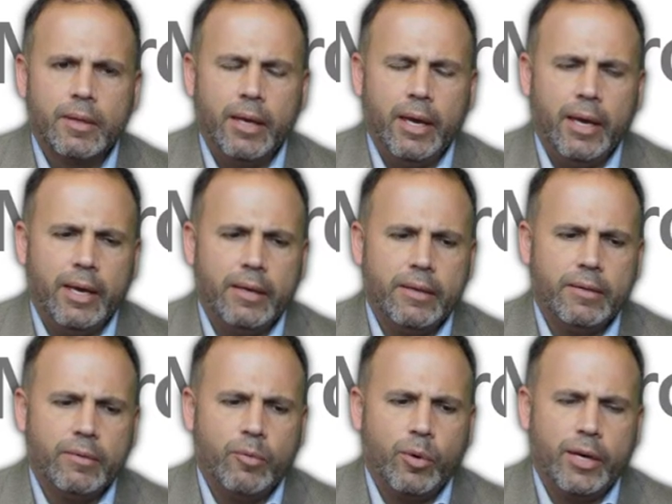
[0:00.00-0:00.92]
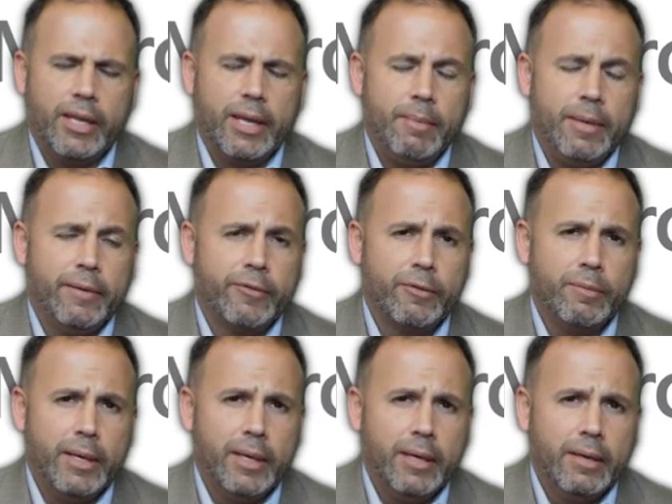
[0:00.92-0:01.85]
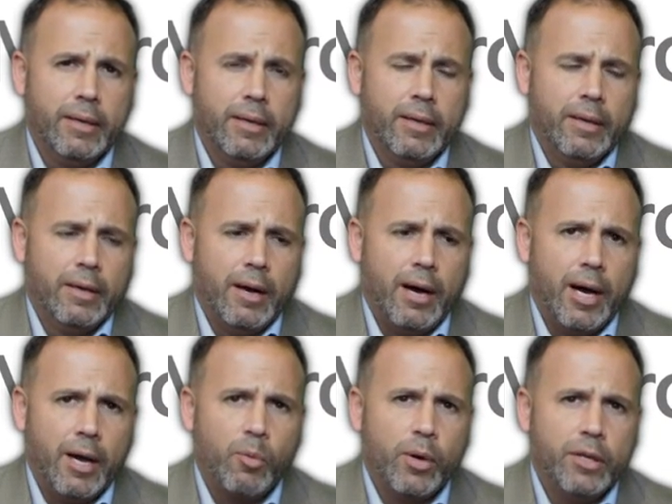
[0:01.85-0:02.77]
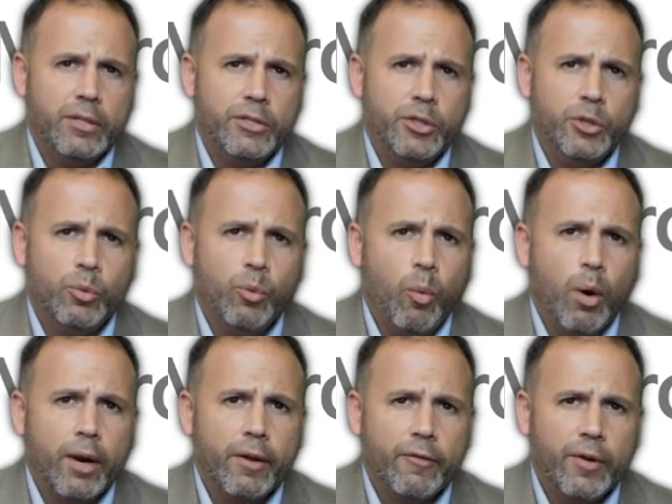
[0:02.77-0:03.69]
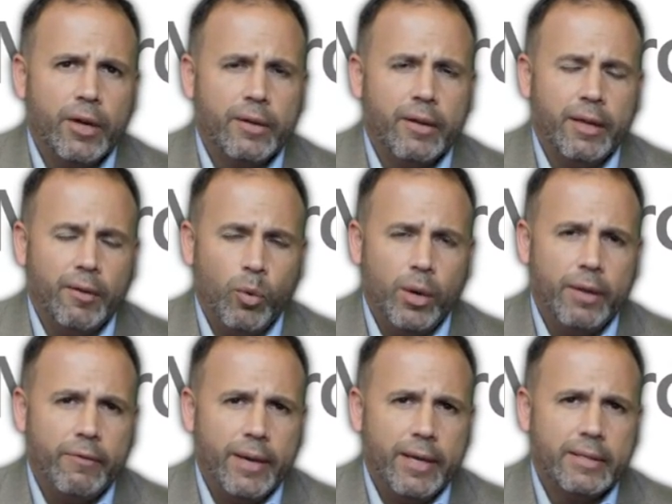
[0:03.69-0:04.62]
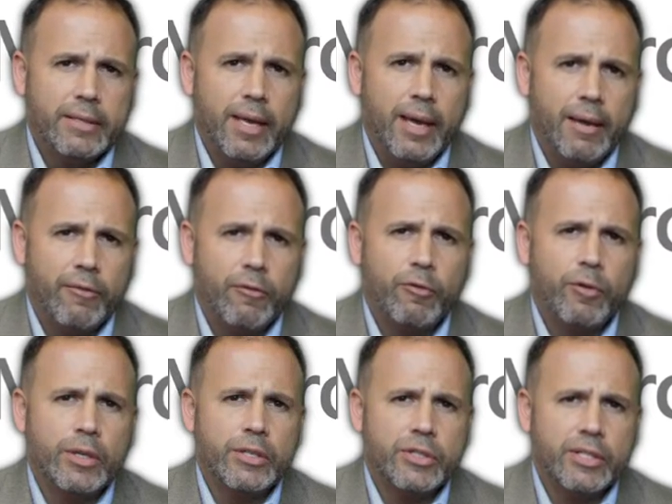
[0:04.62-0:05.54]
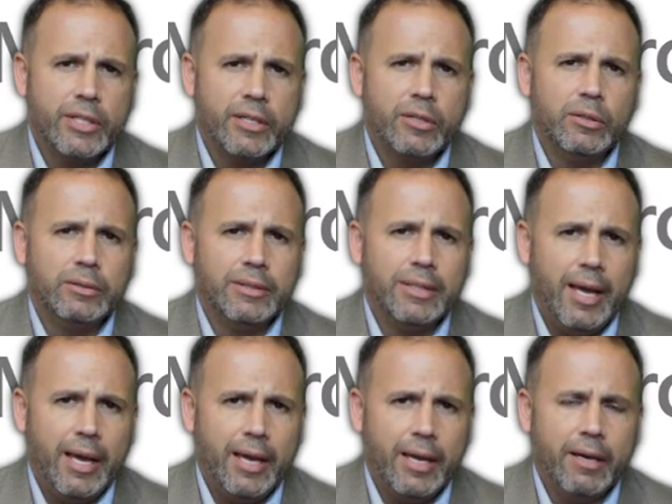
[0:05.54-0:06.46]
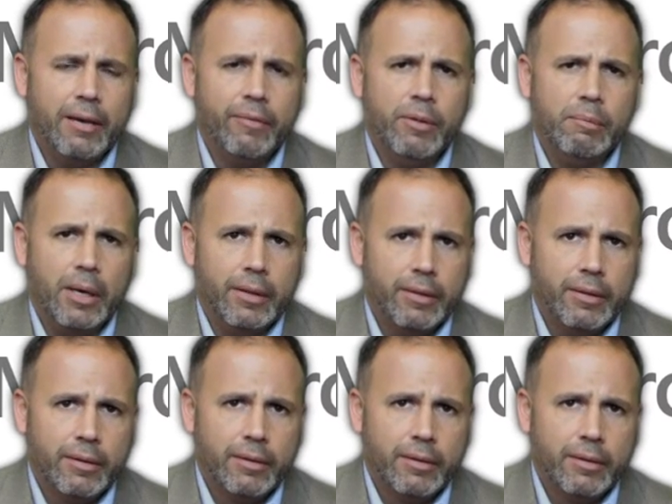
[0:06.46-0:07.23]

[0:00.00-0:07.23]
And what did that mean for me? I wanted to do one event every single day of the month.